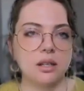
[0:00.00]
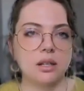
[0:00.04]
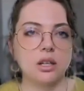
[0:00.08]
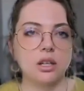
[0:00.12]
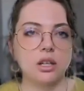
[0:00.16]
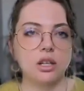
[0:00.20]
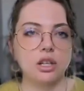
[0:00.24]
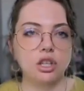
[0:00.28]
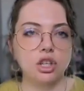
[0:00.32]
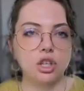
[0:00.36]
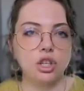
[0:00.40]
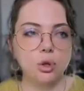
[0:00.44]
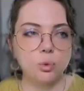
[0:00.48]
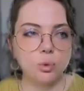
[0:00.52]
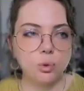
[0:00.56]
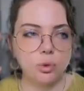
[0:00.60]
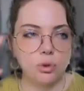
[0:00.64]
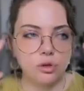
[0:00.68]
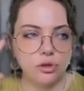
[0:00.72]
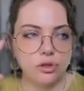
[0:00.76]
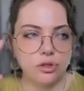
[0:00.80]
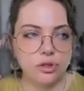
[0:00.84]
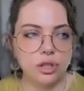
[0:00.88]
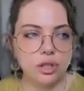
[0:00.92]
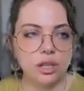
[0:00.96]
You will
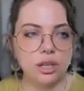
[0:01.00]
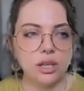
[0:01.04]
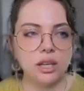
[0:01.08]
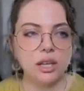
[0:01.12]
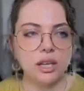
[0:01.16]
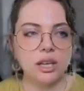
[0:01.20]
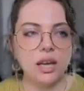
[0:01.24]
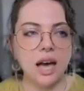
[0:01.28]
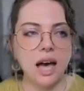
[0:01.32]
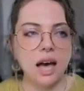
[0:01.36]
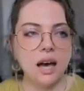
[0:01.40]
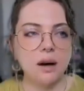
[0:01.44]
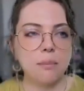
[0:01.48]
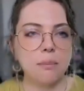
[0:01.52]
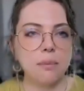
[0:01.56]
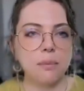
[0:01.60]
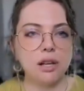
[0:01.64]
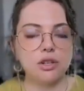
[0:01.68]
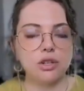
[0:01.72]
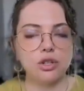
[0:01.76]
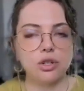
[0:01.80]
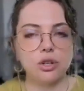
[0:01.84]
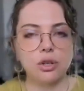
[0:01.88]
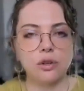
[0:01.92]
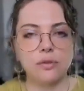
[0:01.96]
see how
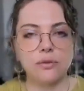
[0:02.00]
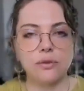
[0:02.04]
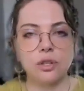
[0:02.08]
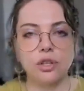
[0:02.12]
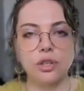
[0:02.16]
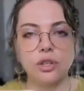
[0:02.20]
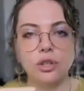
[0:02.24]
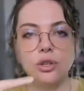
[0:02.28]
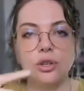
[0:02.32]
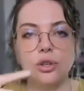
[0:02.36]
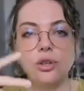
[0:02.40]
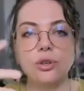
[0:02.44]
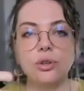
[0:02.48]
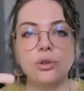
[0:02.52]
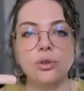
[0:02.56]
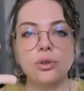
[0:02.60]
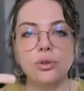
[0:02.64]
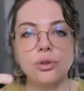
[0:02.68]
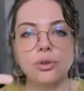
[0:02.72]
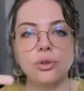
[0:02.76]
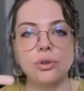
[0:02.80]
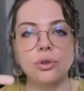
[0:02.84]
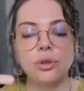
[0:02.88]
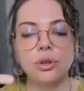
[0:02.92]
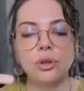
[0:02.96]
much of
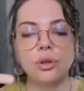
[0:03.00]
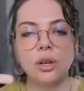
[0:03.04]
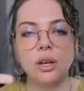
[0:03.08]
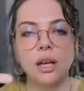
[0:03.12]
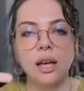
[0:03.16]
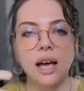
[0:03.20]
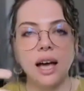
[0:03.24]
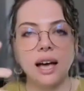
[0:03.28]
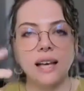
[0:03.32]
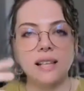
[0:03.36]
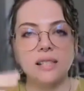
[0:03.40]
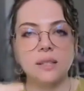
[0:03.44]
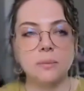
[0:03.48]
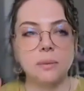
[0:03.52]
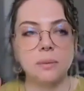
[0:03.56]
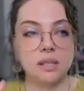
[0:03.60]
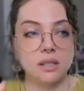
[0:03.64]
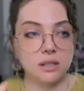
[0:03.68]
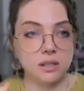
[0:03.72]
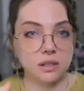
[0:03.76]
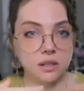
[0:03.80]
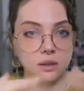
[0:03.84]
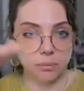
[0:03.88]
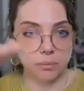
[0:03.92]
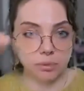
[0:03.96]
you has been
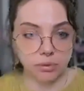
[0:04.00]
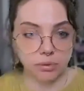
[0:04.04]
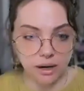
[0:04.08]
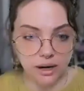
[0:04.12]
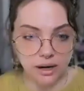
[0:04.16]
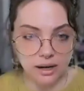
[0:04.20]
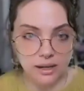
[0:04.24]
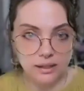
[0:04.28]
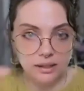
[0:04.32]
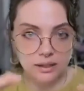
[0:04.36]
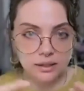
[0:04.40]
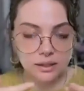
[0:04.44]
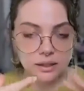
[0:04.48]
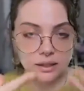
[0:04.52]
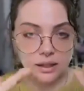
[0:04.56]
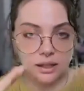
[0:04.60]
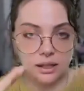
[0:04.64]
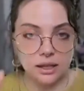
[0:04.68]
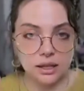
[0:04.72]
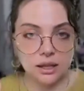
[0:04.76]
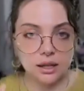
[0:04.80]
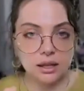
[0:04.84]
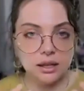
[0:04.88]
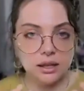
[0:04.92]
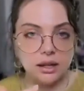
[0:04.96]
suppressed and
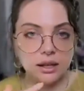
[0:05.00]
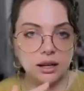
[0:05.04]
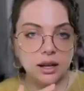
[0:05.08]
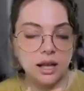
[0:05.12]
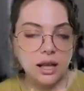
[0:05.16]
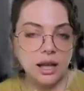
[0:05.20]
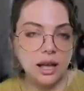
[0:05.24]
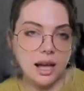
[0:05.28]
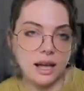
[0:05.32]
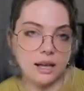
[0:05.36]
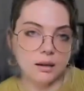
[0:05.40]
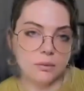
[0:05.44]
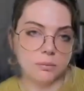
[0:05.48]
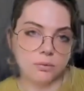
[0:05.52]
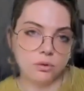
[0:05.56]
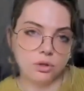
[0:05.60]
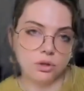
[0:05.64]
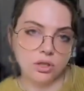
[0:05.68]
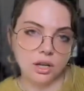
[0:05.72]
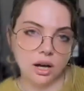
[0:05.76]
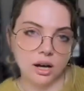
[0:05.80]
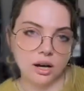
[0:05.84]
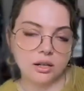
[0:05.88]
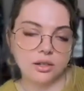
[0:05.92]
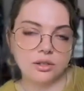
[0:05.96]
hidden and
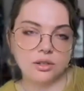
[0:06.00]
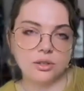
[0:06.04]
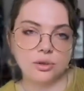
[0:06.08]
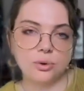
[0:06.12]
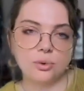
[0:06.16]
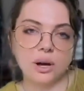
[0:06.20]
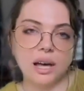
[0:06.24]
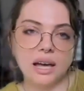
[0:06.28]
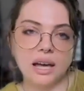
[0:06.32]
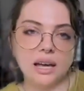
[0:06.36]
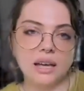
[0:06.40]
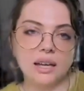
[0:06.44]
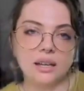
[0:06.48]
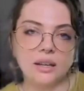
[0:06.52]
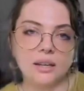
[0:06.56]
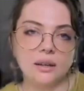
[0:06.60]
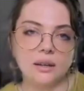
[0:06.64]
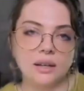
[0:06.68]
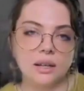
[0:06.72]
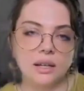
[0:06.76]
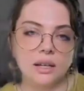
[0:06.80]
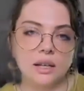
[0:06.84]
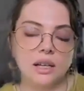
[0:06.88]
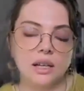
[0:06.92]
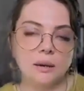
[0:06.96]
tucked away
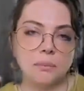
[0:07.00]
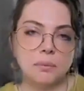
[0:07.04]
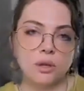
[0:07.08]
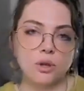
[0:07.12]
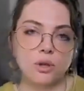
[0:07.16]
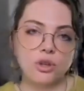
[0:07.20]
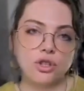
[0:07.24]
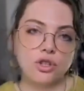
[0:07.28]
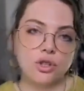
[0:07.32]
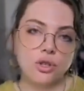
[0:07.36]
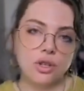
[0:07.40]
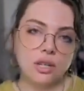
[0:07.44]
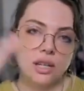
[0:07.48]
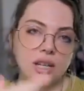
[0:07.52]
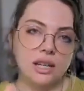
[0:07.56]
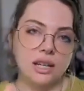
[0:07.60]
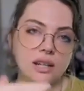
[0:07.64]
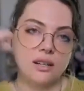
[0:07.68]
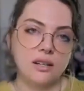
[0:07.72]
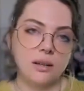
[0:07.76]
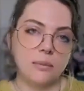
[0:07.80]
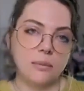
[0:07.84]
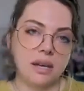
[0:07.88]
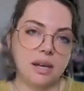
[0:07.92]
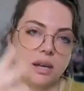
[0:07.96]
because you needed
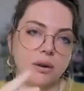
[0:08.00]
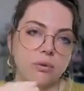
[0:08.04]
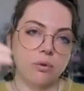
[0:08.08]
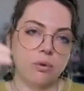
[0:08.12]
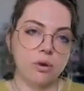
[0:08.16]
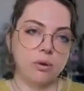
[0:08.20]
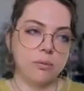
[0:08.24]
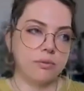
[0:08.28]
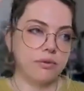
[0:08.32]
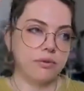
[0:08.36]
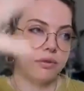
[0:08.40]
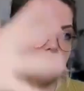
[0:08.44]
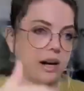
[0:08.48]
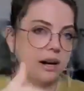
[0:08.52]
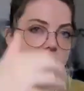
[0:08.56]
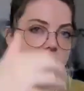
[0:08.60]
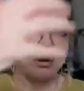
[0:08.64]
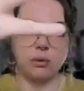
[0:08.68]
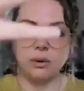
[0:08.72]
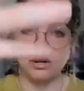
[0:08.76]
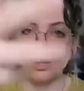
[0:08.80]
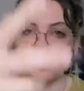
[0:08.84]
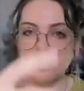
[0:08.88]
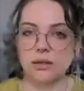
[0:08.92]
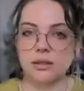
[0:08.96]
to make room for
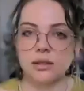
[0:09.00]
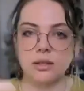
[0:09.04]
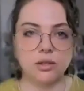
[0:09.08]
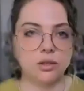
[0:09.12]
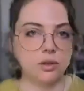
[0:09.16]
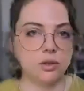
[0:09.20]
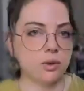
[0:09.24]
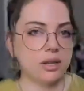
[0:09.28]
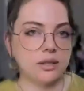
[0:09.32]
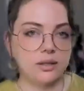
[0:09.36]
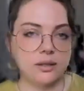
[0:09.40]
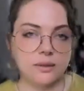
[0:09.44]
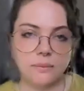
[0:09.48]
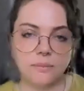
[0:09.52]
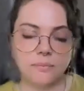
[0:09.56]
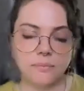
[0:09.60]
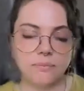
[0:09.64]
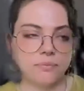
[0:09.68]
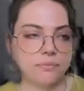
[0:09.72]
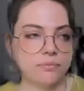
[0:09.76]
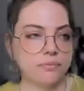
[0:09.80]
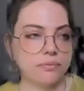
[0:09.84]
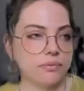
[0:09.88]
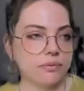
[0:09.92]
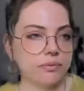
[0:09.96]
everyone else's noise.
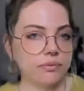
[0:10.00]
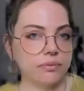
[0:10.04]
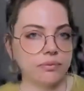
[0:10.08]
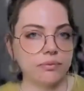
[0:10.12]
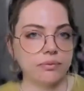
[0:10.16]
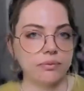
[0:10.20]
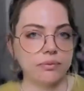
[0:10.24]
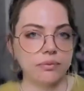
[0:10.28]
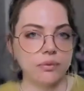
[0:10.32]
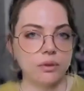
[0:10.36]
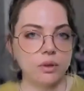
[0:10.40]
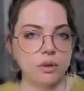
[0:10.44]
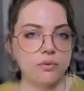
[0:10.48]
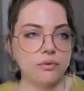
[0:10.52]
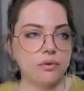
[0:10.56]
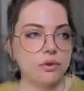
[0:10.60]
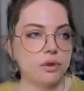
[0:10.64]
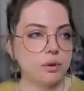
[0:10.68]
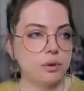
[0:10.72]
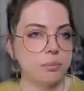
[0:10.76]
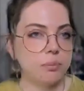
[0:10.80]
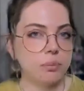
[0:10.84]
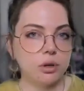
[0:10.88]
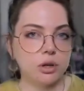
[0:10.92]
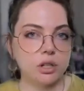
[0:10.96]
For the
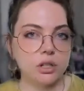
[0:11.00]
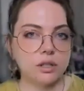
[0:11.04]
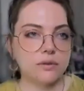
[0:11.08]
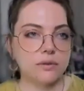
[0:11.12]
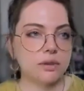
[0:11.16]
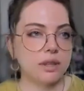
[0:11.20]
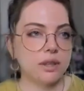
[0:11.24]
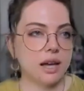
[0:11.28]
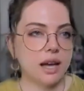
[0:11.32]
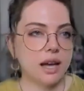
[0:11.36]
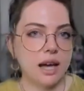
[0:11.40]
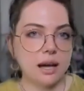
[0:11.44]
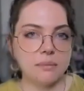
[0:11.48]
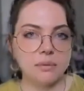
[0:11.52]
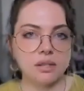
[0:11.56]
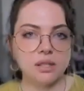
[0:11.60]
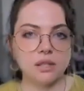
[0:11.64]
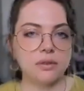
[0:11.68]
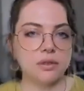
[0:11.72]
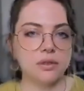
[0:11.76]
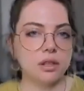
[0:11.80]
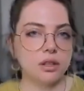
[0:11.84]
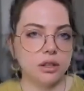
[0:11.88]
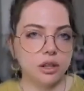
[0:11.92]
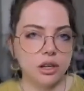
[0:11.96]
books, for the habits, for
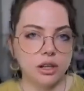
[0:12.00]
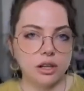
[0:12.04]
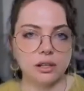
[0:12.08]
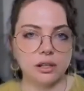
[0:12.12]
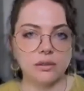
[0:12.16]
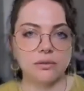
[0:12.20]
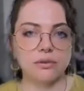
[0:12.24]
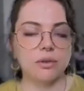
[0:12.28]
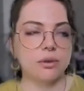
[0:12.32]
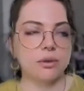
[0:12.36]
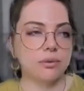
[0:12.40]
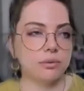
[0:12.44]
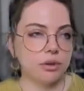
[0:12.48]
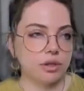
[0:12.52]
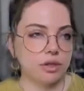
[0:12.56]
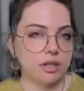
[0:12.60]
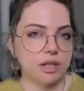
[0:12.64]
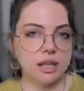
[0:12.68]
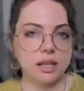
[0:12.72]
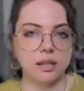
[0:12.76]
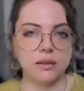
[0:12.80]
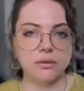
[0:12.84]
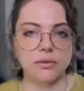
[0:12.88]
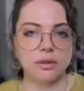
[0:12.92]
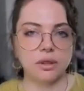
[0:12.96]
the learning, for the
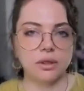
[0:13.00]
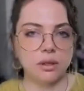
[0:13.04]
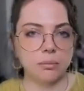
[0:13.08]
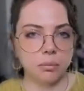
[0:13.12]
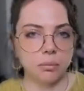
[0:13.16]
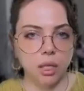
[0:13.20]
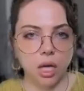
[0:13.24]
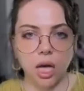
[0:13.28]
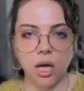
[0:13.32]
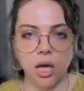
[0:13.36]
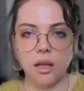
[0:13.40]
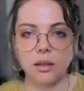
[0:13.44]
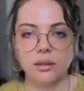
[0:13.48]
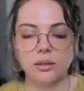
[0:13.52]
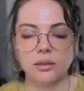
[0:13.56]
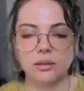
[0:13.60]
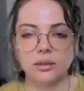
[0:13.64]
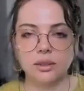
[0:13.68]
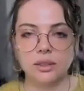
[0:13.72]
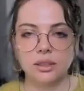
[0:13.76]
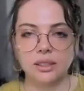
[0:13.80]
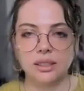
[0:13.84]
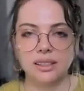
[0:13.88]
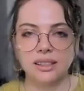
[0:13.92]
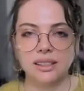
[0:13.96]
routine, for the blur,
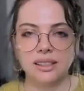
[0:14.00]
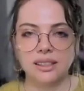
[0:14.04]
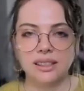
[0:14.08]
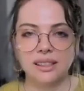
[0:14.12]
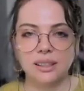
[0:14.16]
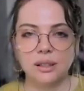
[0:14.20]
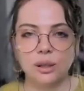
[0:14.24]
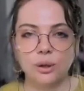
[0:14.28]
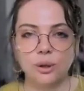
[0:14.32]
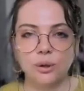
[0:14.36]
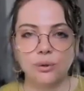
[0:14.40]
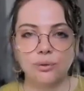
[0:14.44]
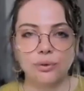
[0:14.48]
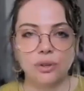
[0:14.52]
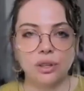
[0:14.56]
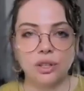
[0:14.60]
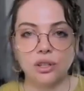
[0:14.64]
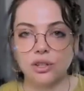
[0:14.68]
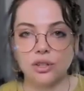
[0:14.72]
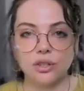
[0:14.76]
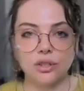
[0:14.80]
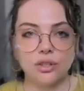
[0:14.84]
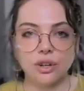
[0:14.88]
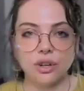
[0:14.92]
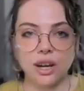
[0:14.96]
for the
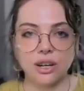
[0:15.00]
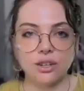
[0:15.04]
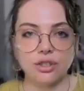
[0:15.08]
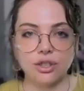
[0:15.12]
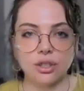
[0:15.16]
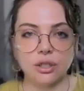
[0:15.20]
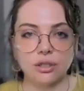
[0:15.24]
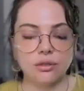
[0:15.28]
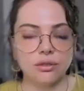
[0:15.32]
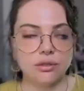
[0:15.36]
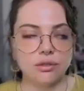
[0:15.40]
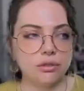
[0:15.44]
distraction.